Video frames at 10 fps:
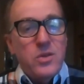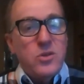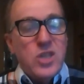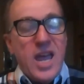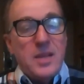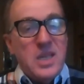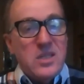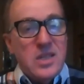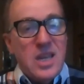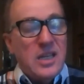Jagmeet
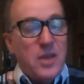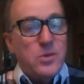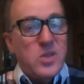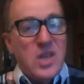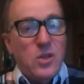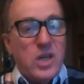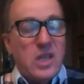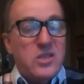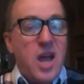Singh and others saying, look, it's